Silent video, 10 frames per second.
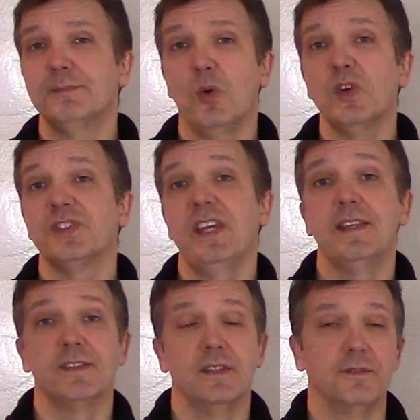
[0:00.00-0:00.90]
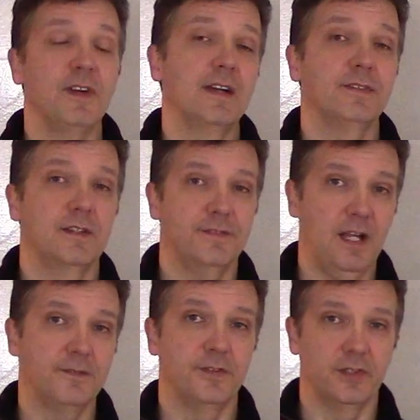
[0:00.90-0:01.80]
more sense than a
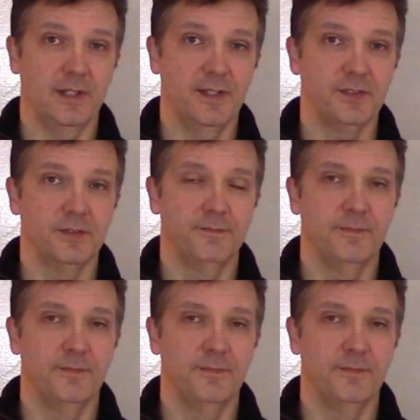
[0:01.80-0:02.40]
555 fertilizer.